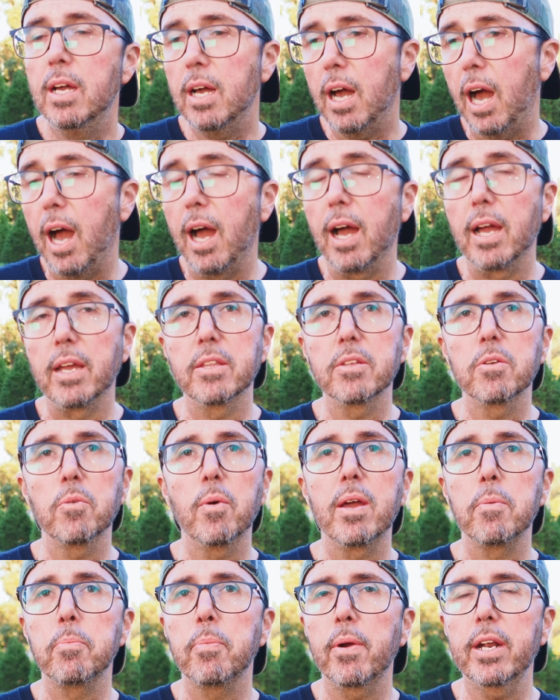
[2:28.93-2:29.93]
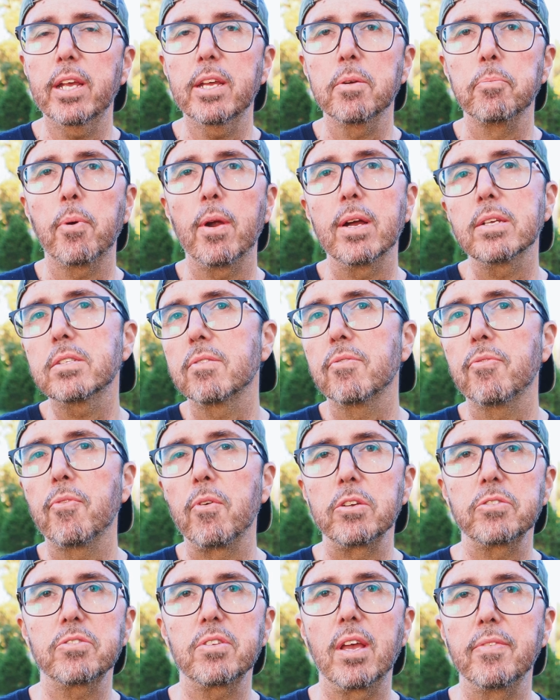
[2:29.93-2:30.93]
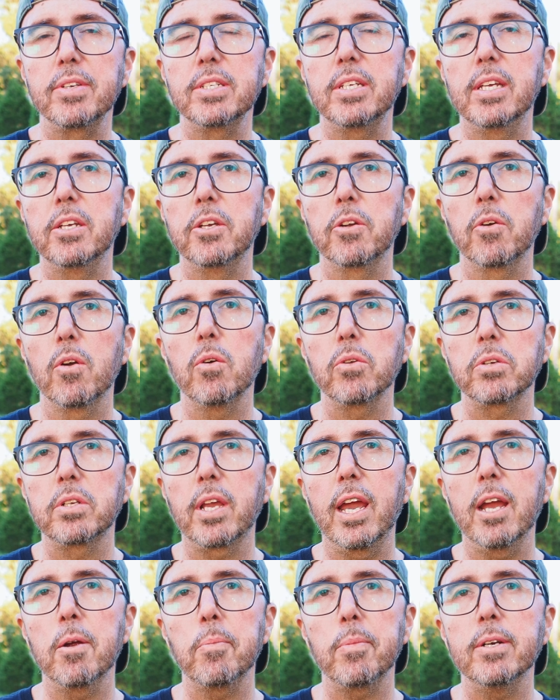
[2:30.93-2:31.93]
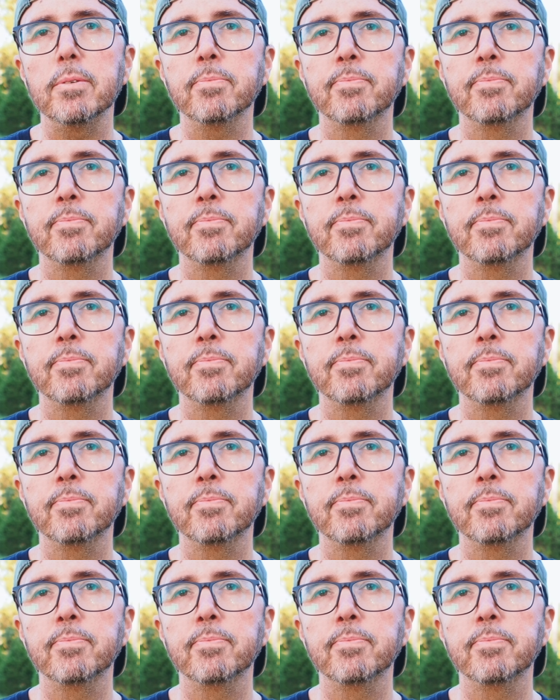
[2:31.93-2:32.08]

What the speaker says: Either way, pretty impressive for a 17-year-old camera.